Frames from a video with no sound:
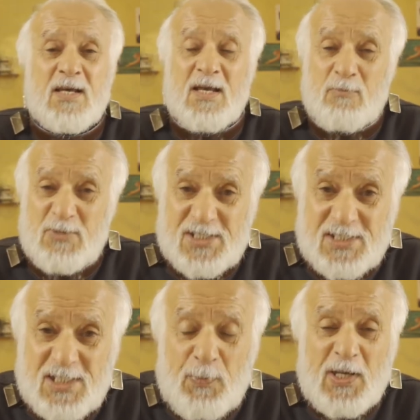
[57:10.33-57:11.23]

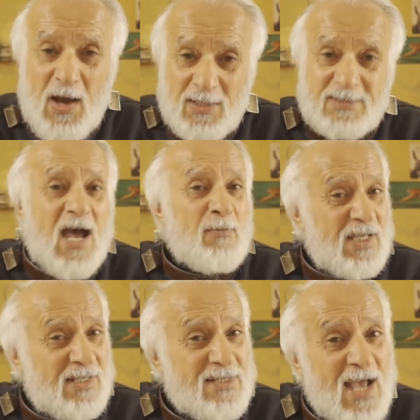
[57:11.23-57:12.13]
Mississippi Goddam
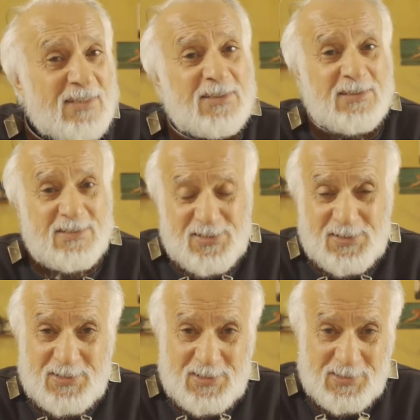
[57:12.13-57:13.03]
in
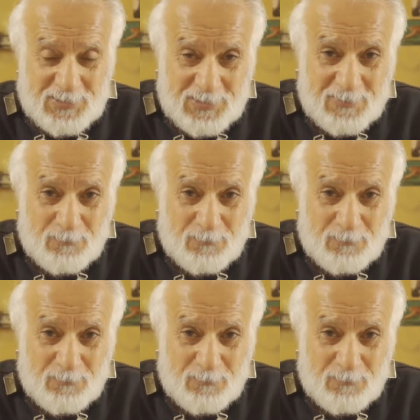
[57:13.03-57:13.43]
1963.